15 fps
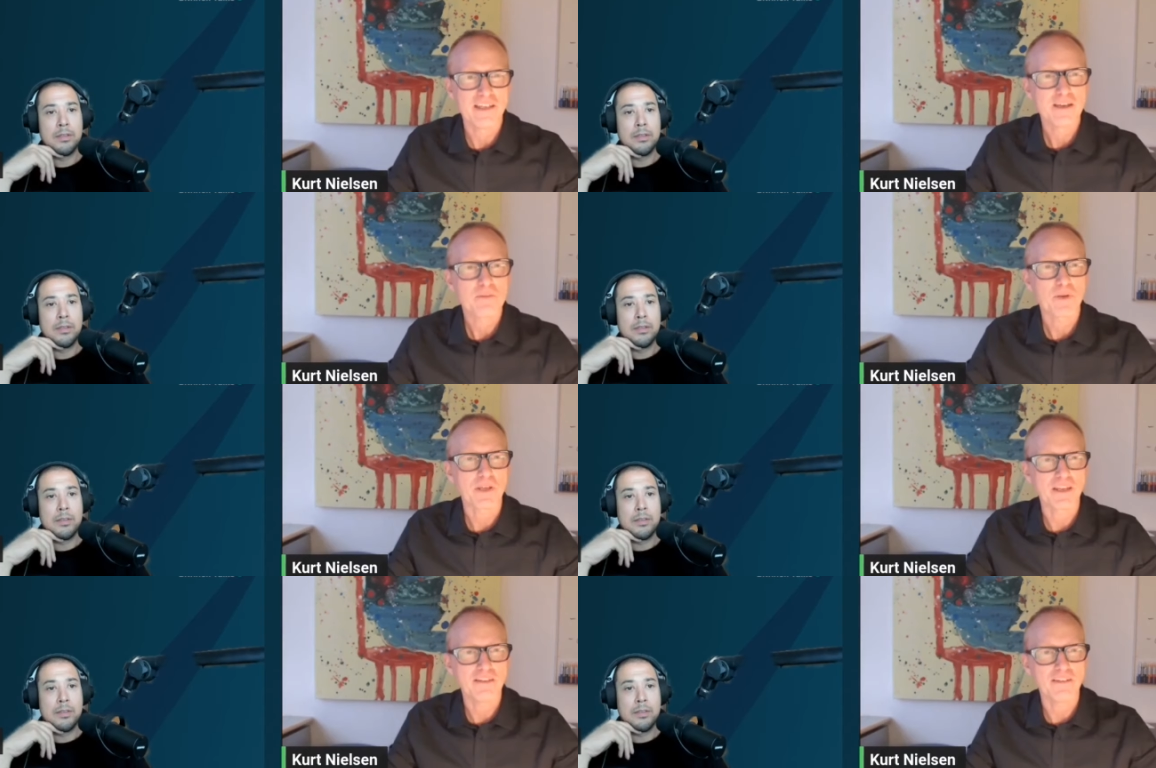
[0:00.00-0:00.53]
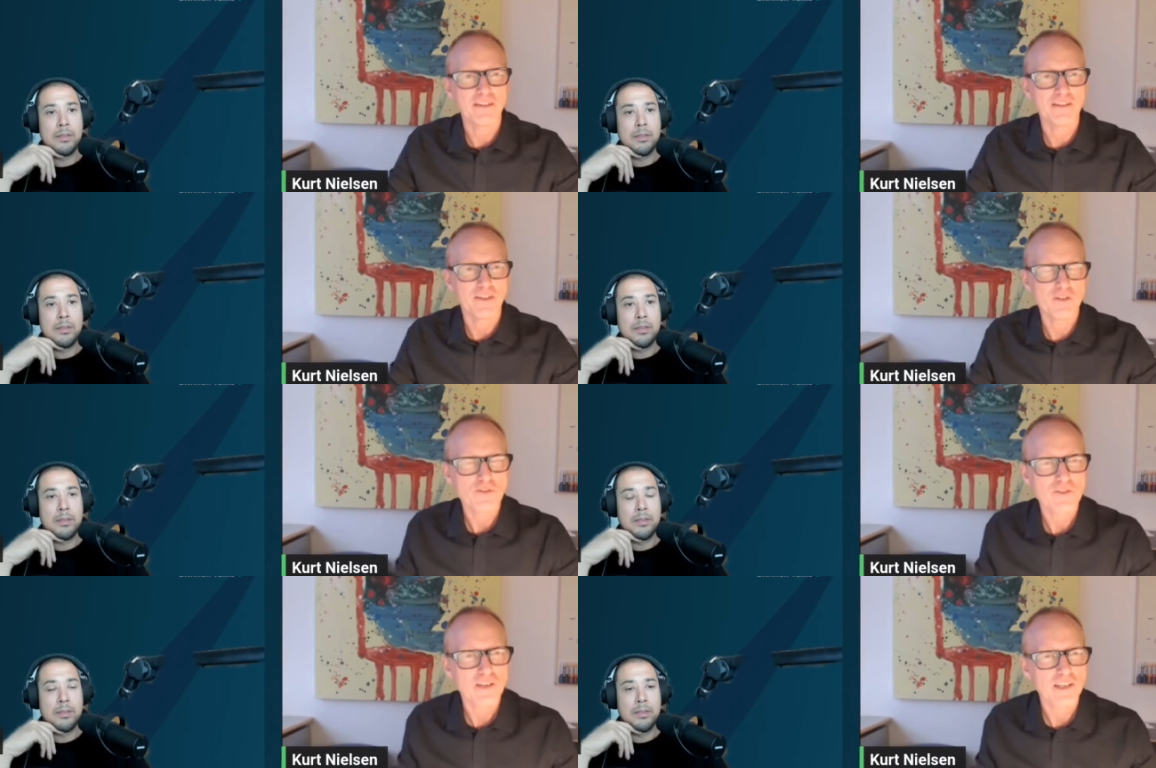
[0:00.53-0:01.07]
Speaker 1: bringing the
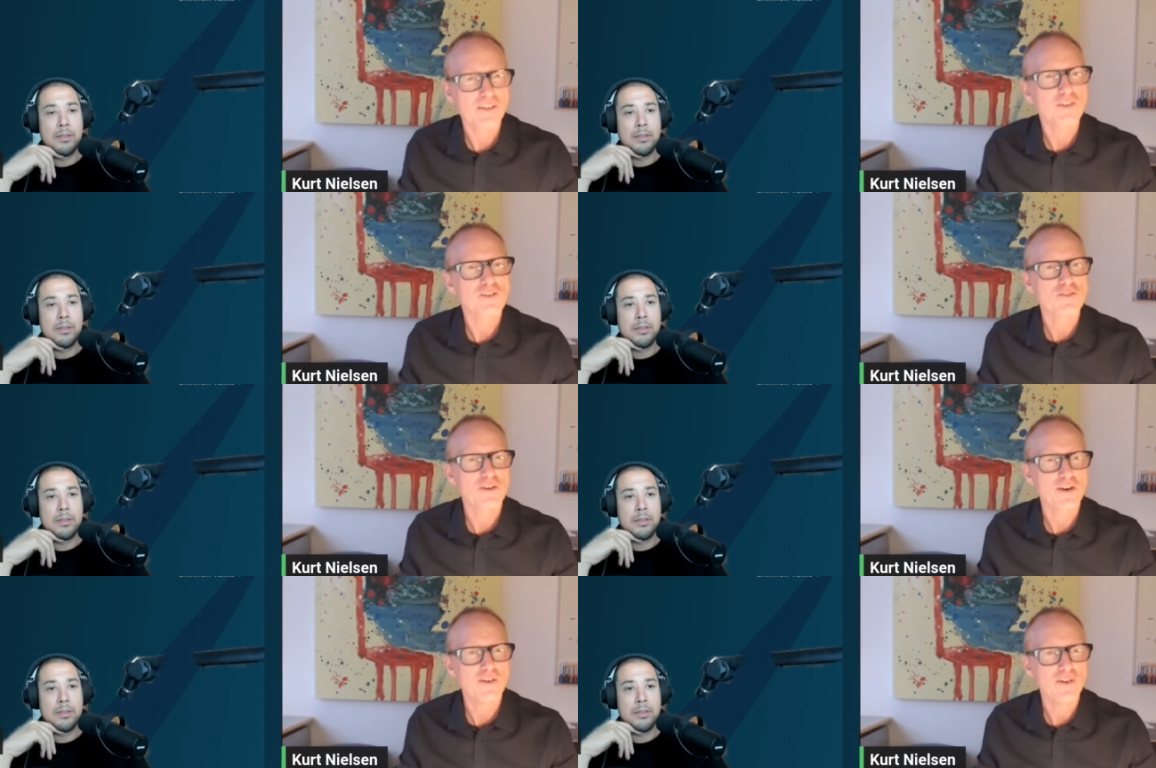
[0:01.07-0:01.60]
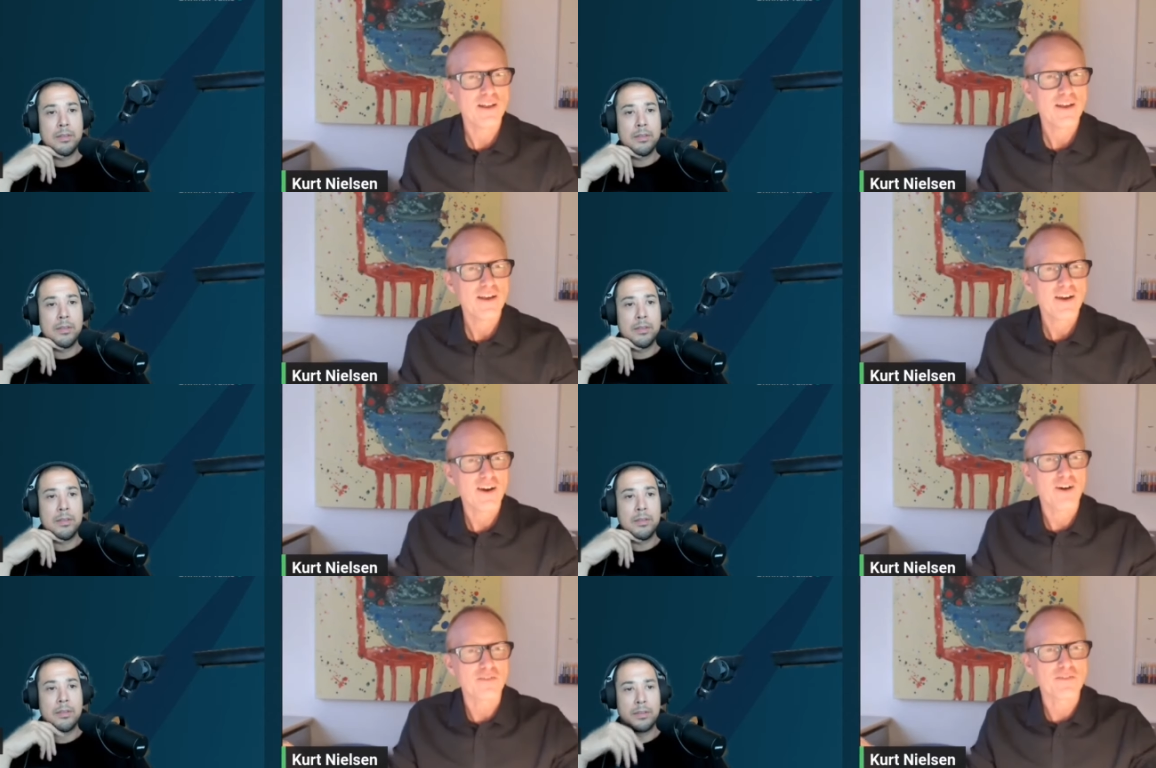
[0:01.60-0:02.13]
user in control
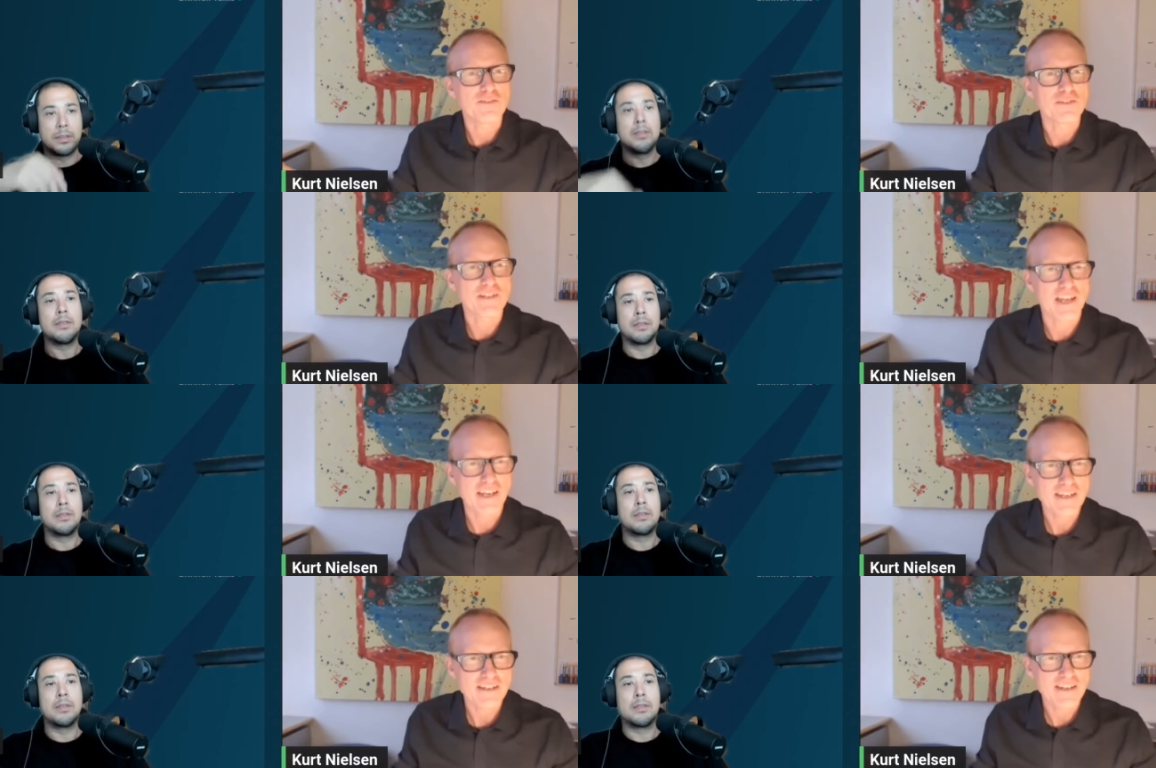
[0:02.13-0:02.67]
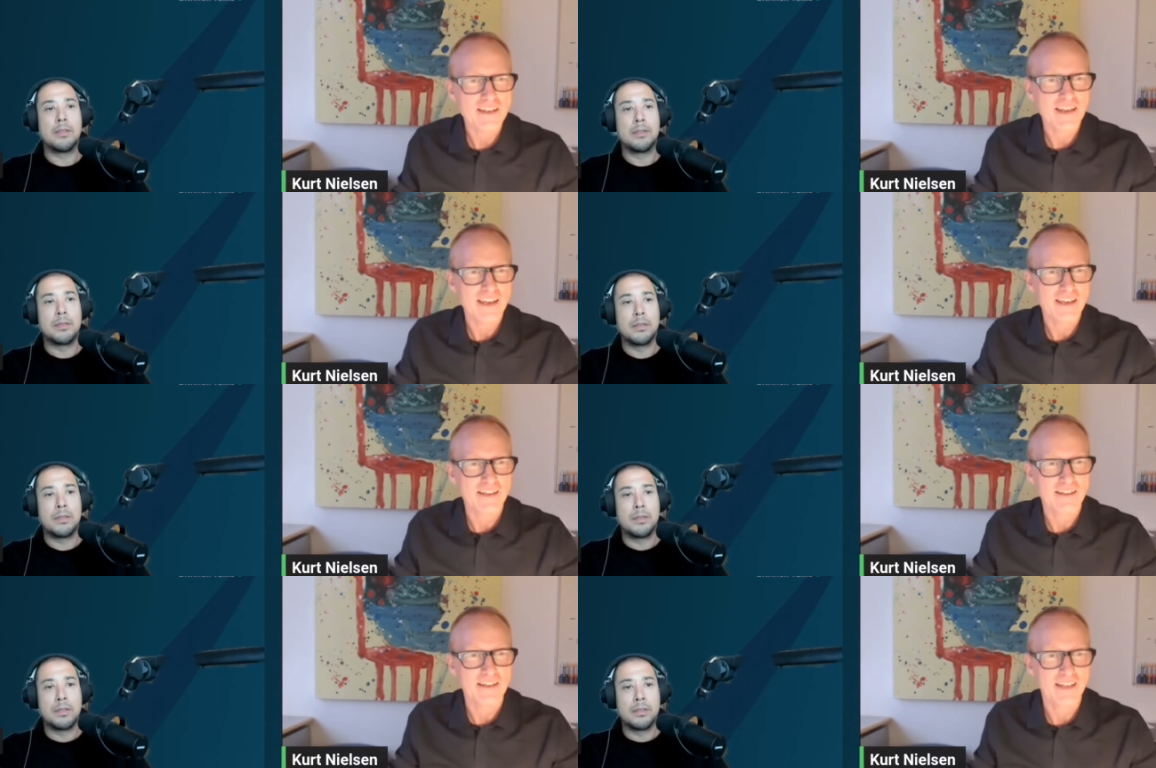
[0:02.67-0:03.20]
of data
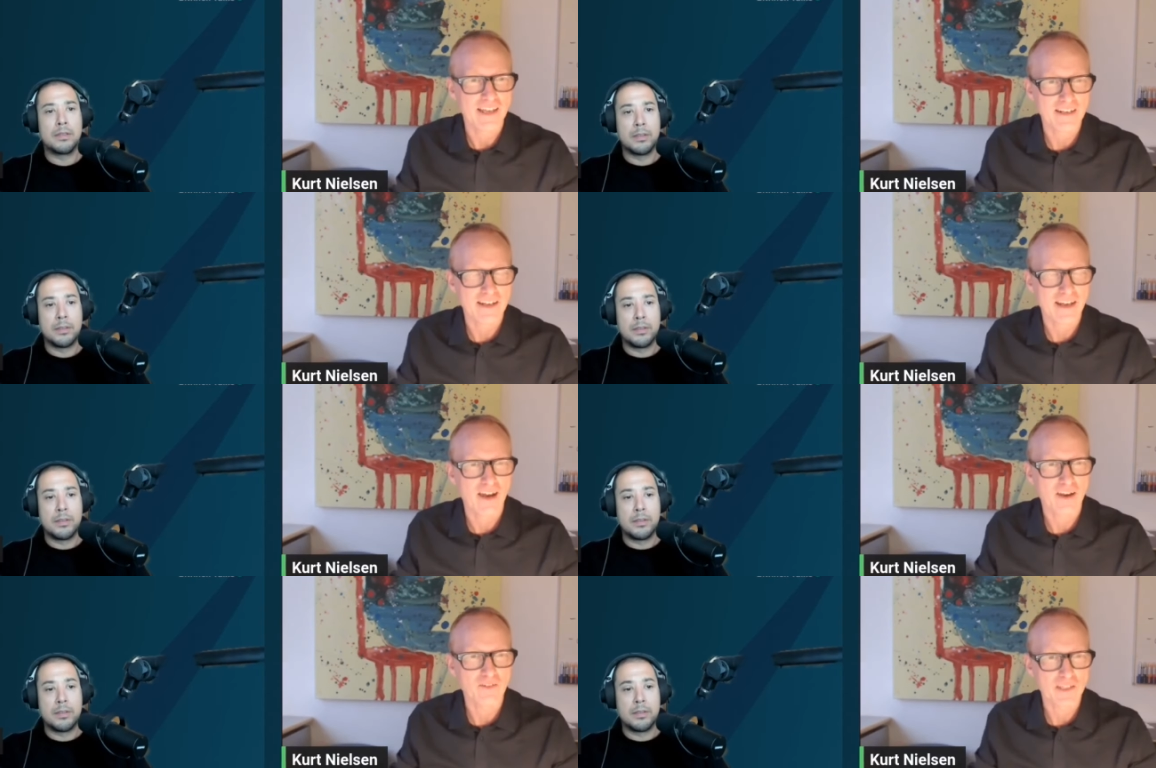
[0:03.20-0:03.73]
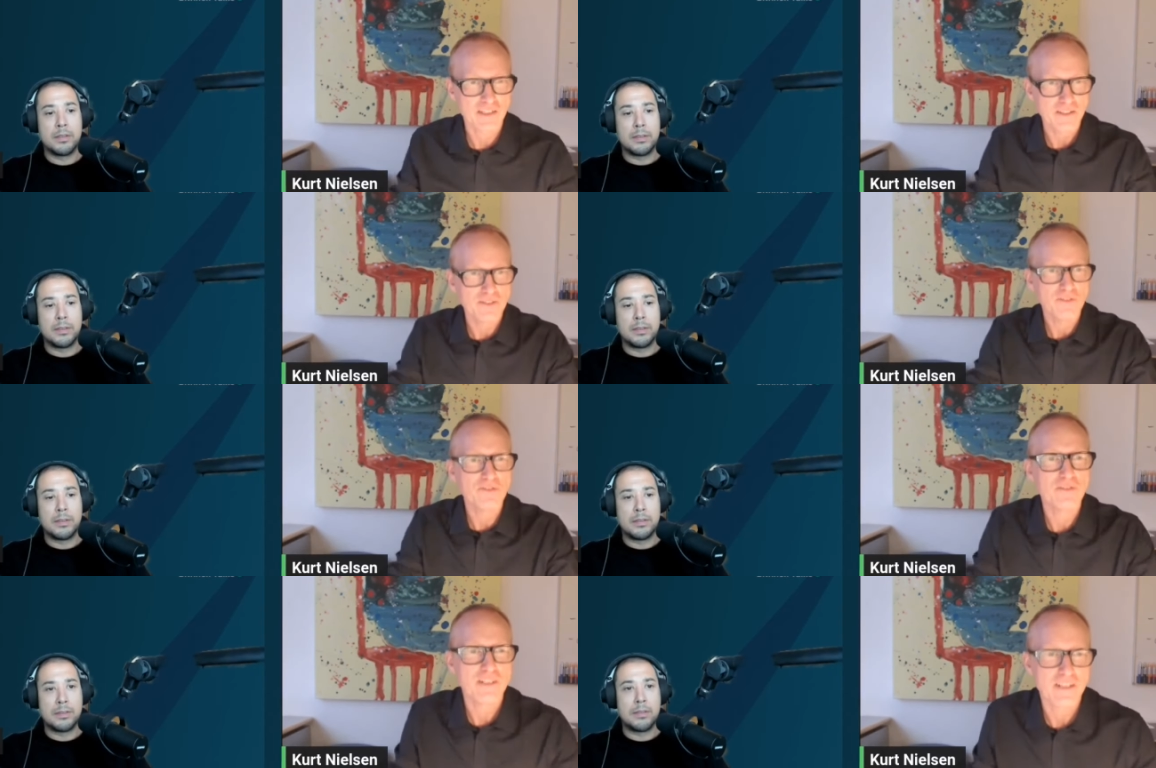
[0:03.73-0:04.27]
and and how they
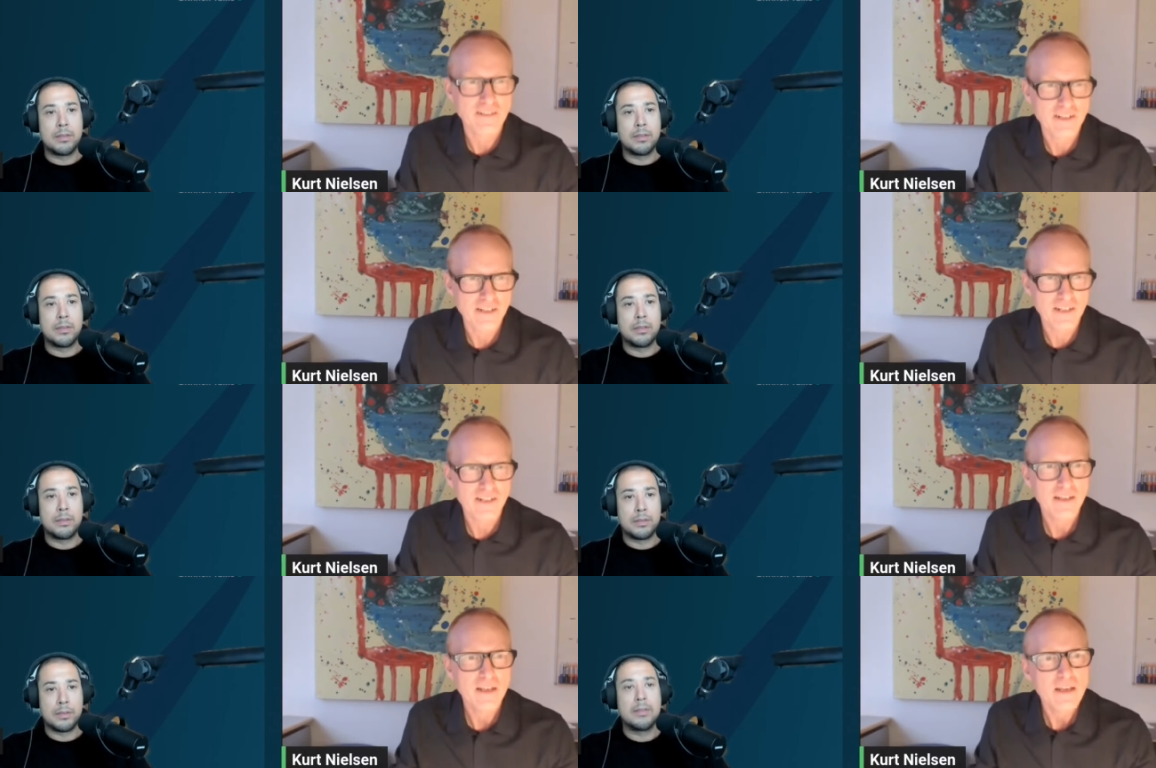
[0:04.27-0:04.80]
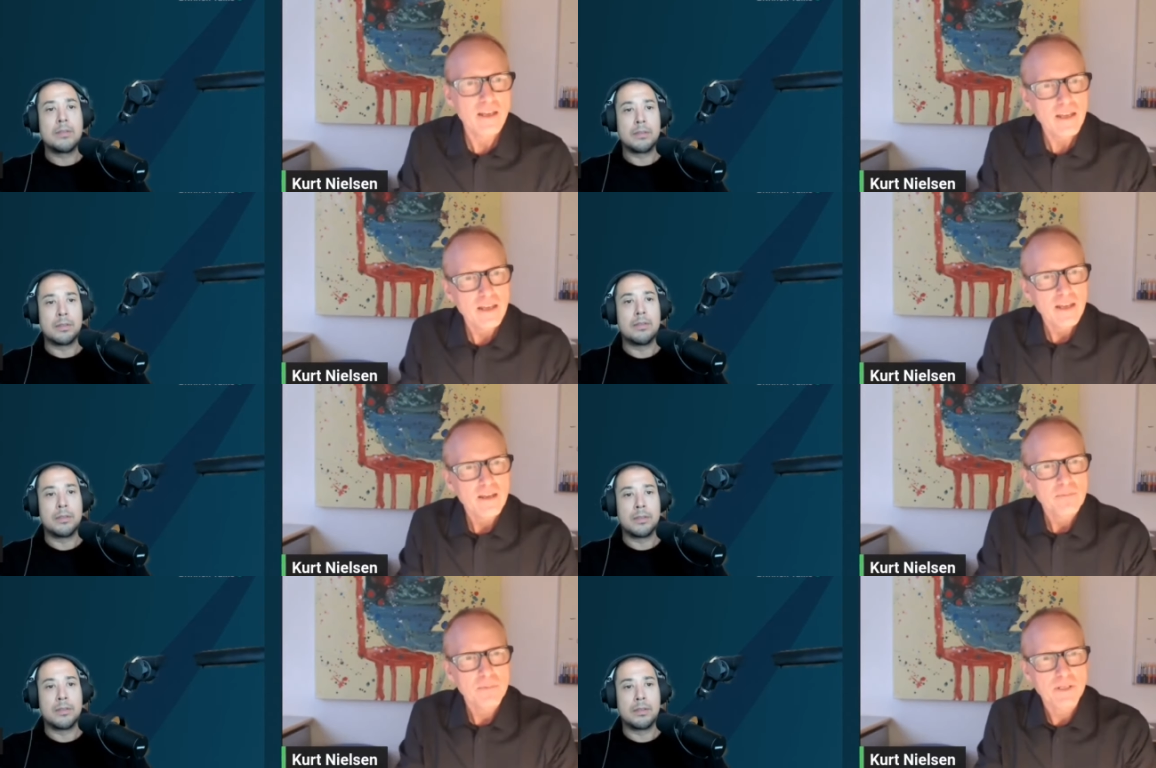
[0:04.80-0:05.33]
use the internet
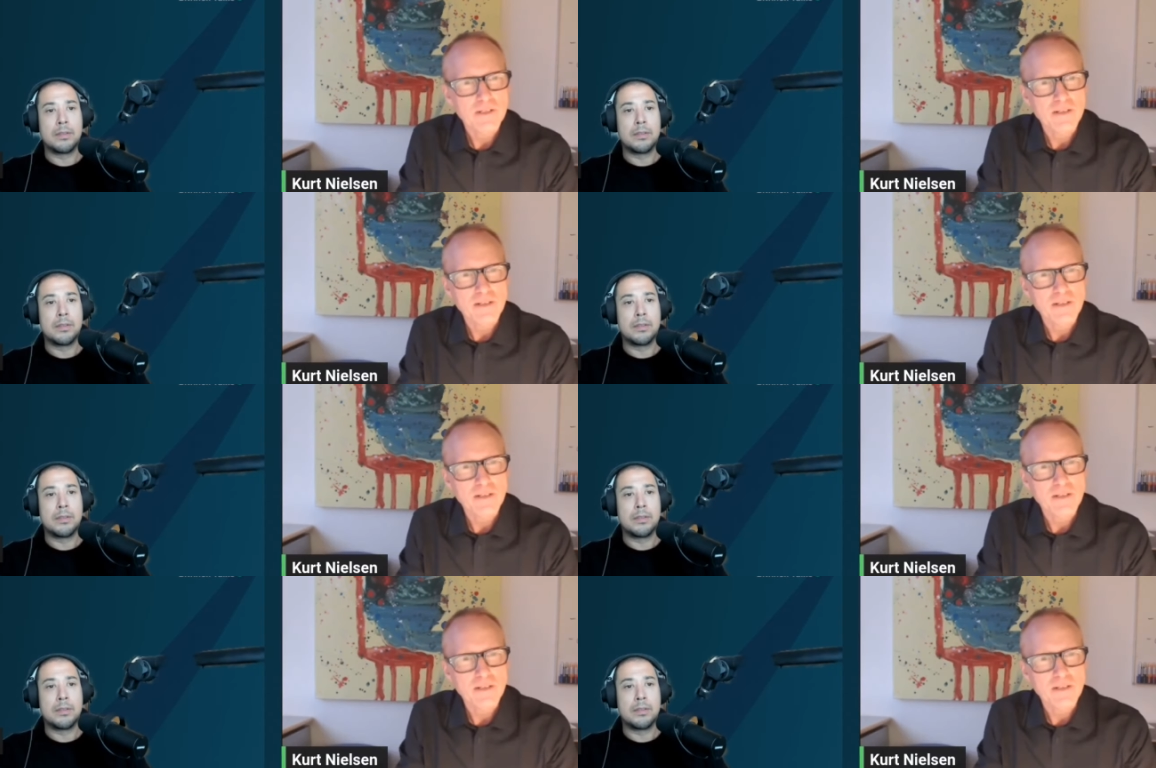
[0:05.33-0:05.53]
but